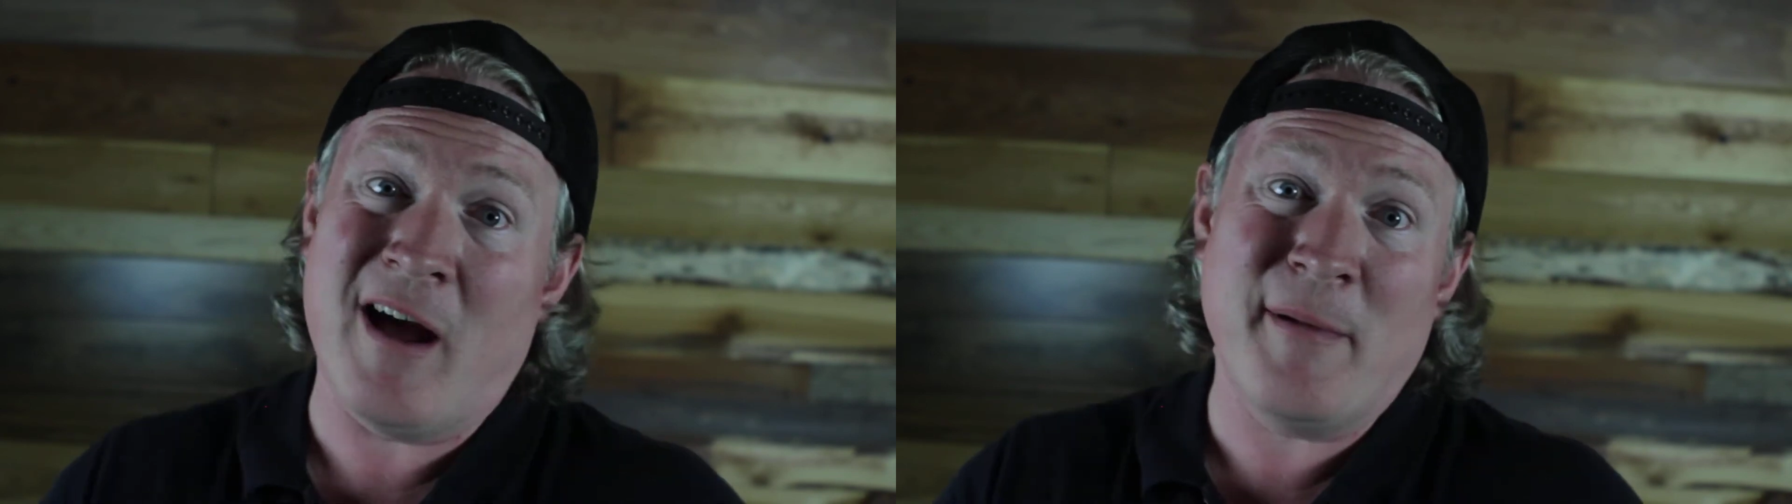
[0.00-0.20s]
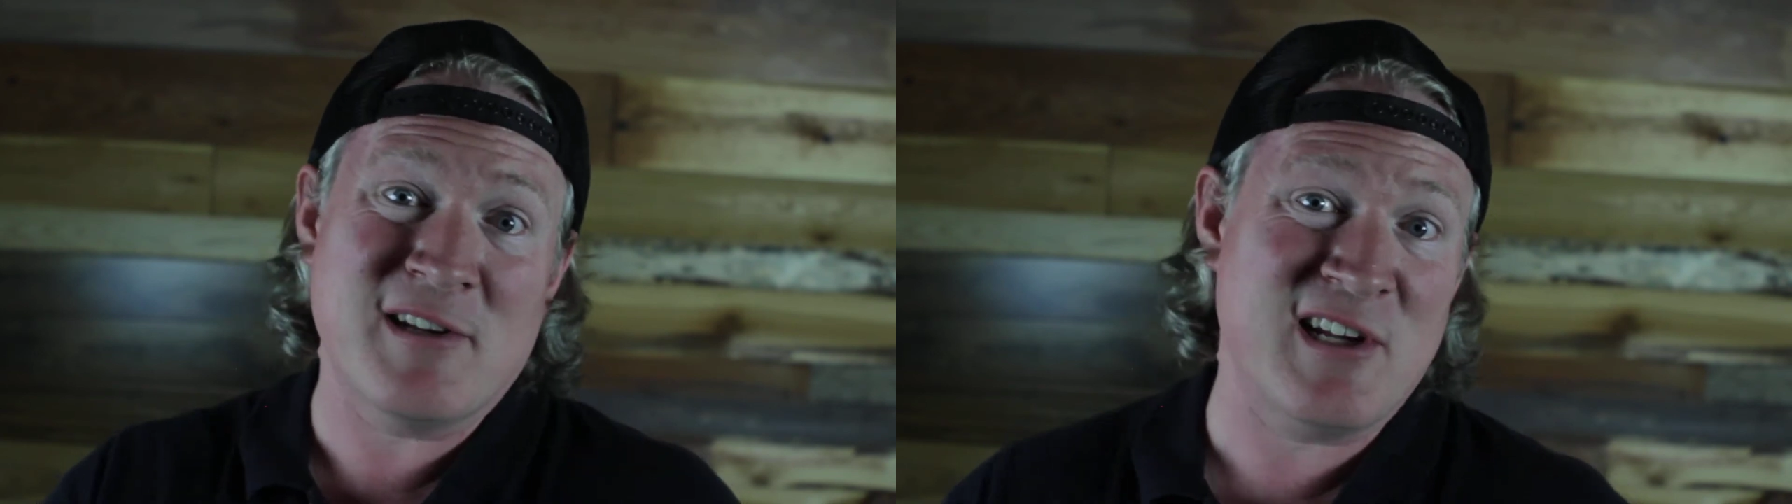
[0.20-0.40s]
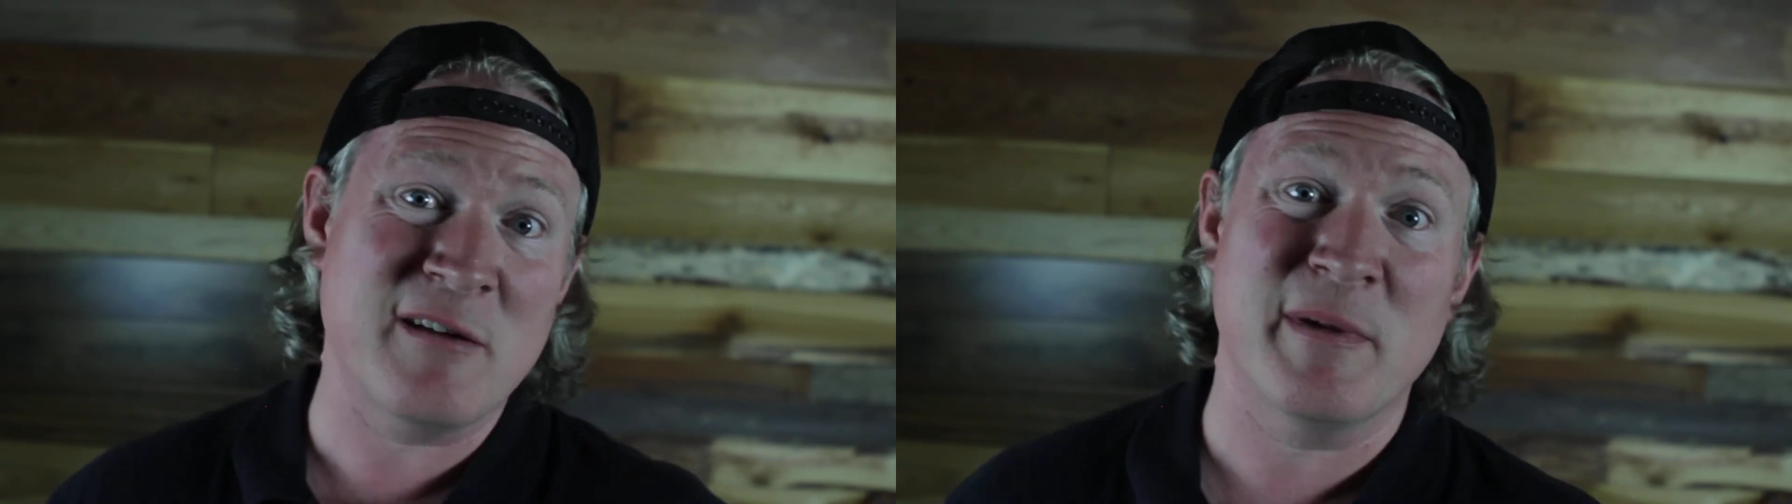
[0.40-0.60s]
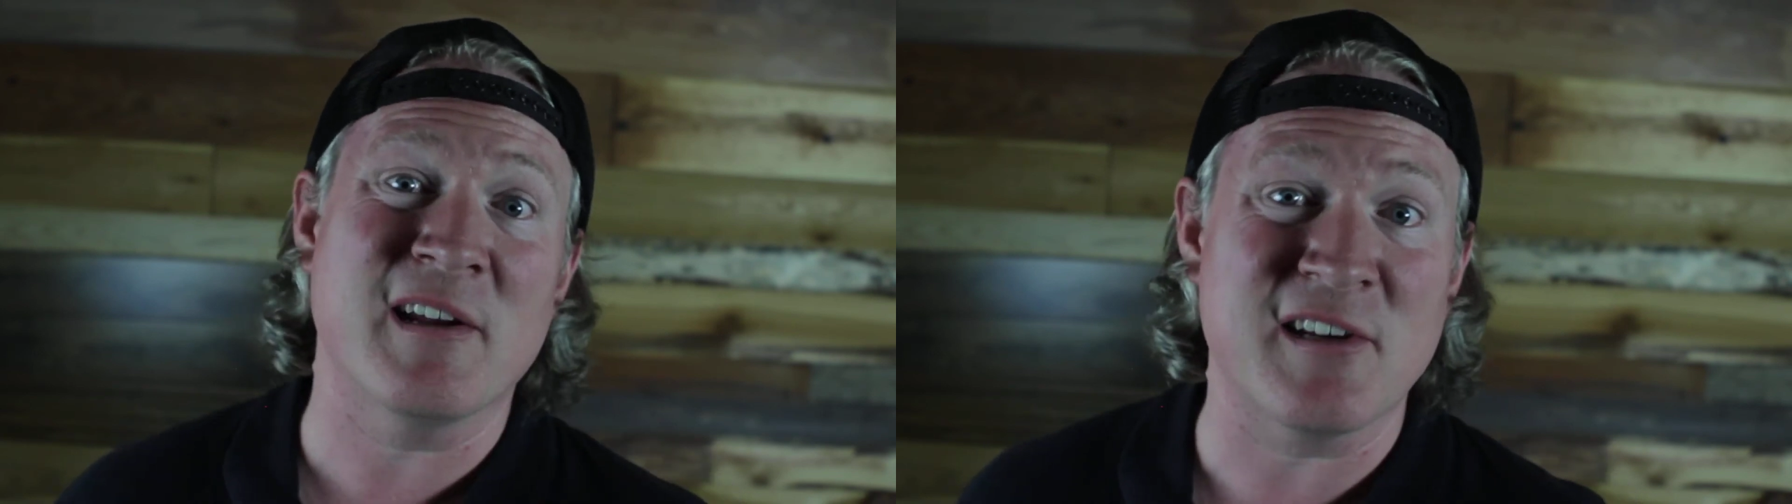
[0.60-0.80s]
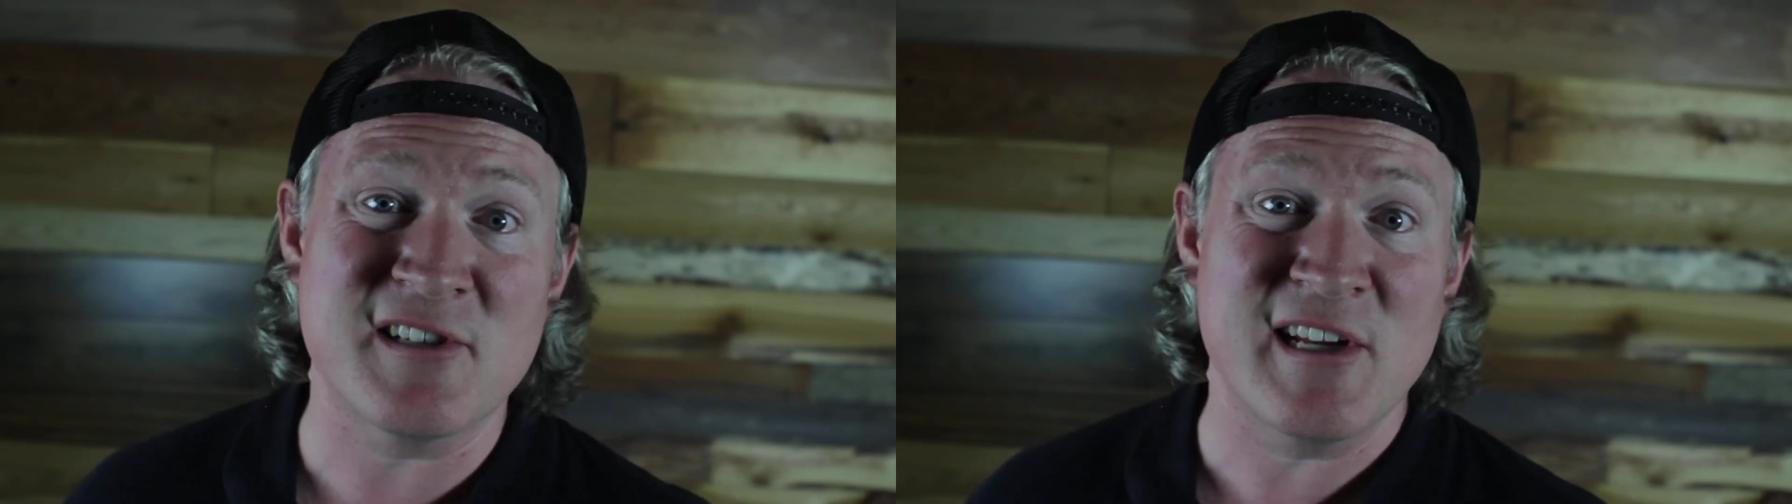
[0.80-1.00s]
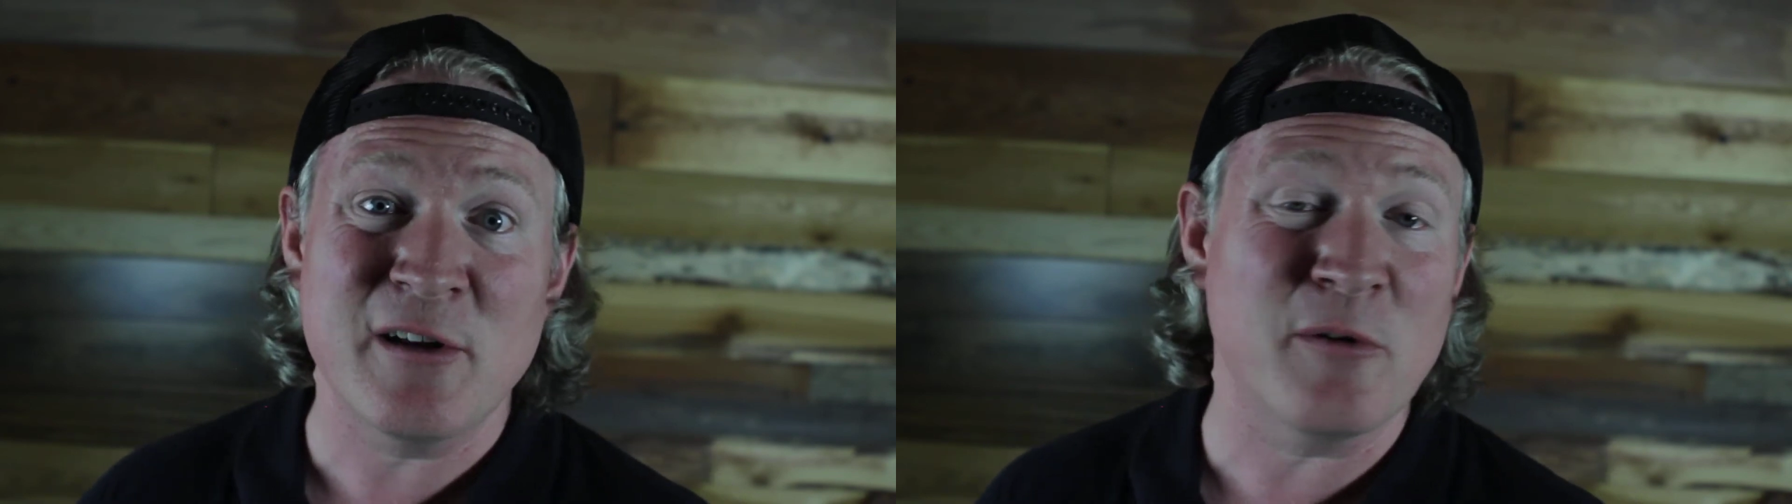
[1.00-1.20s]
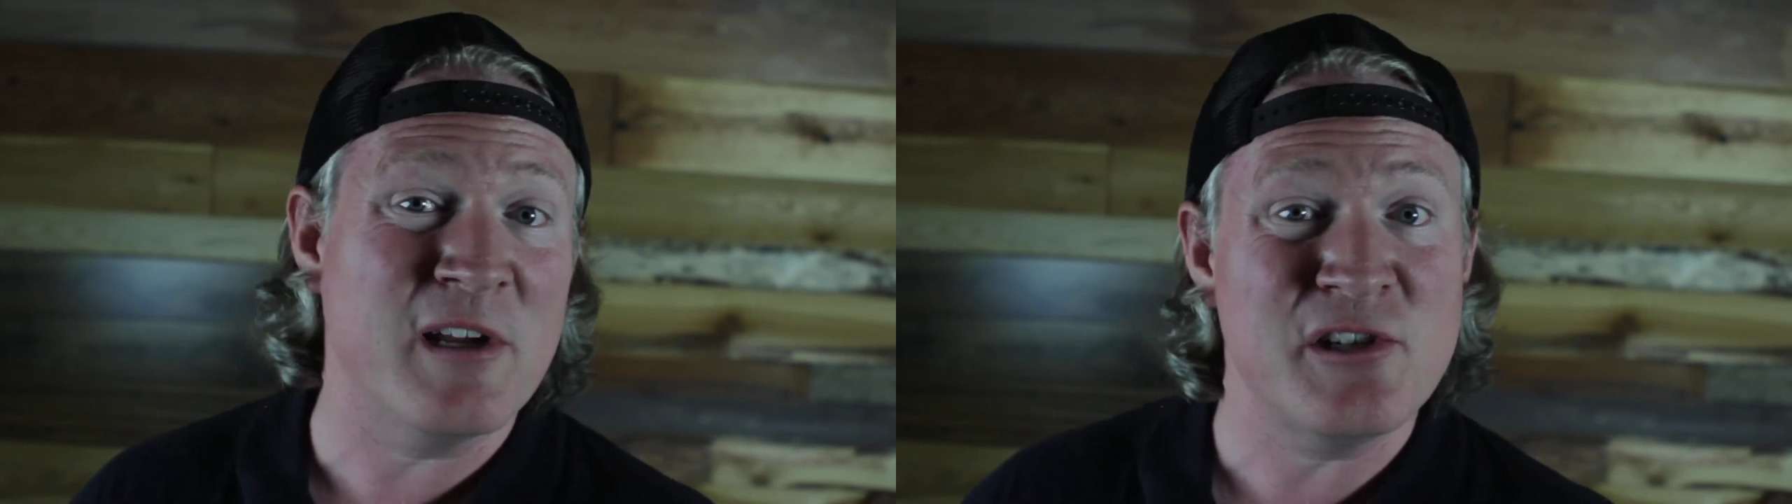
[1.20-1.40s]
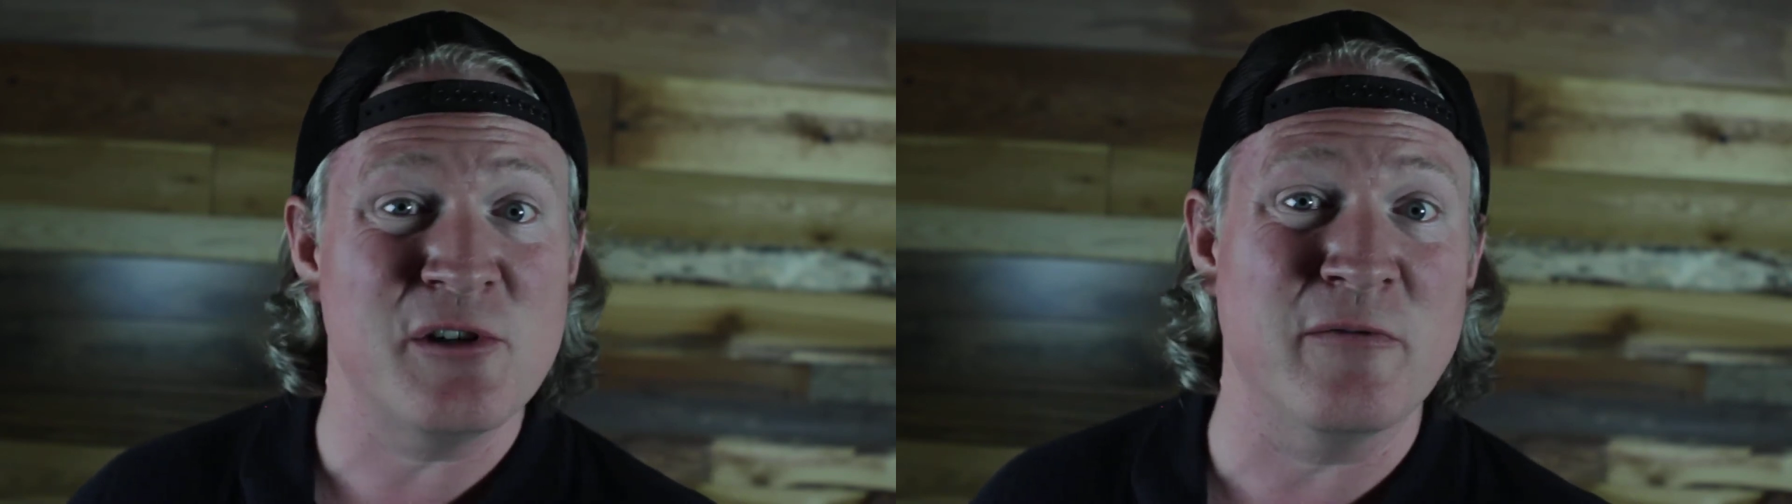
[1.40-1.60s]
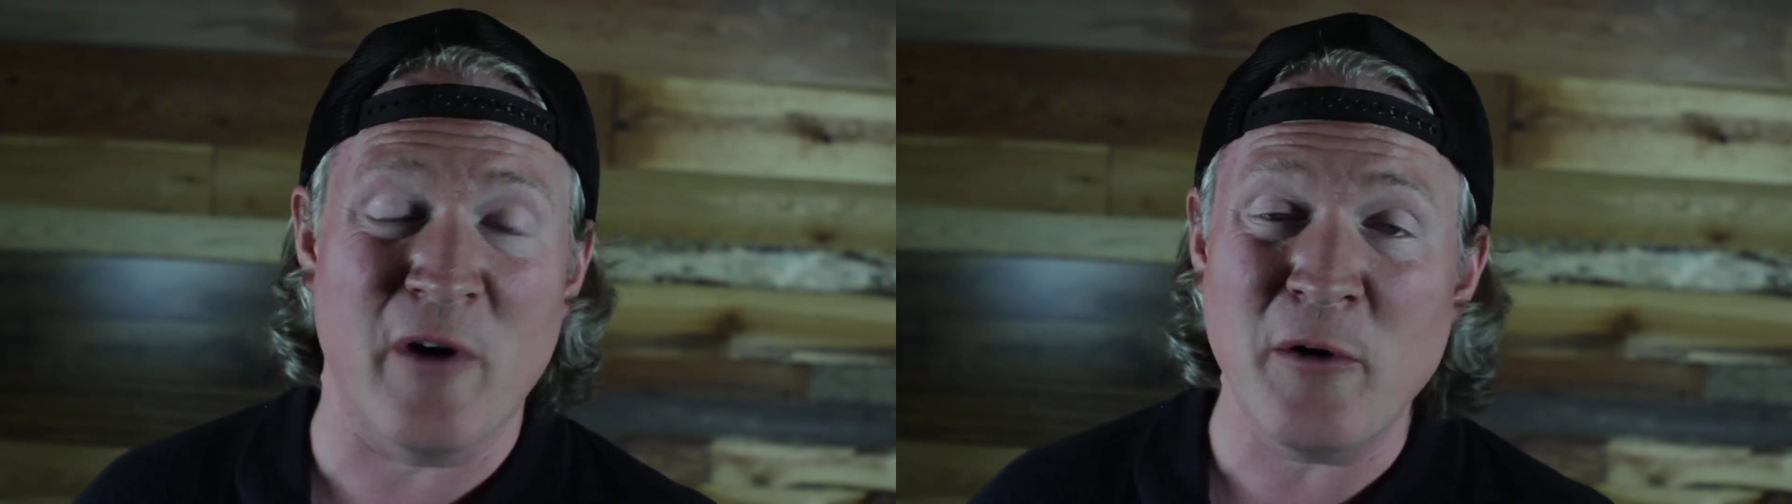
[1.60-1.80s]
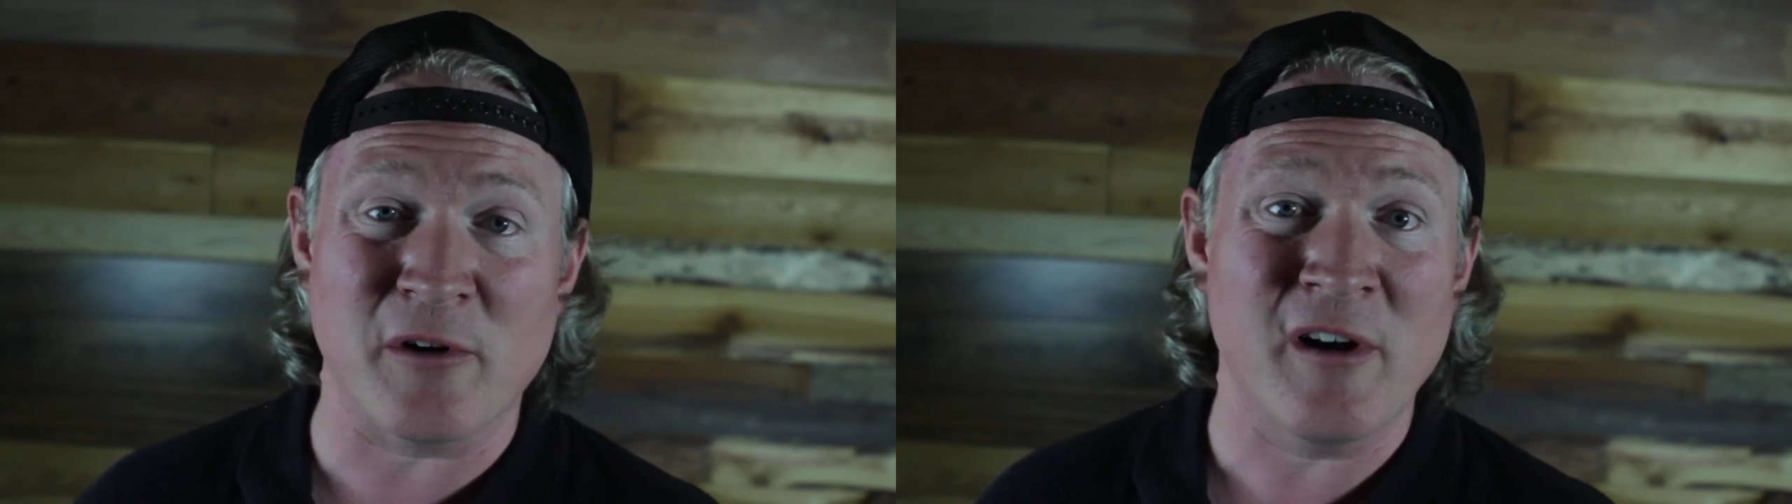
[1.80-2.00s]
I'm not saying be a single issue
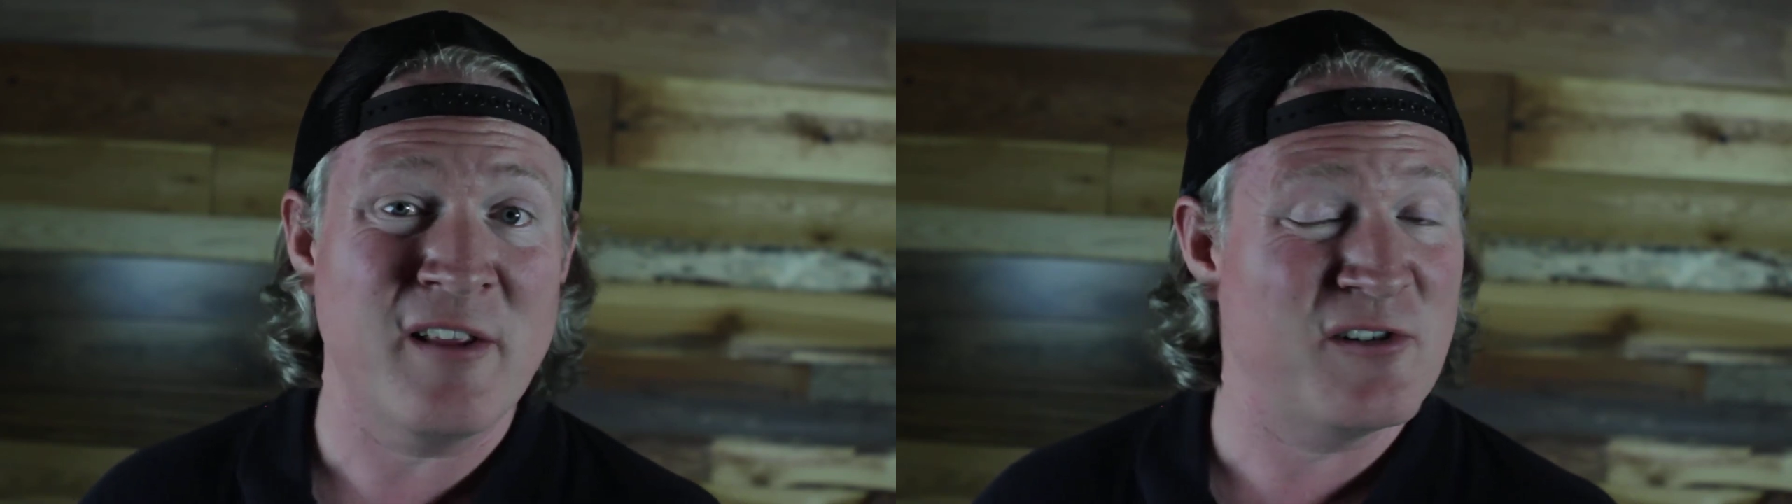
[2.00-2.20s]
voter.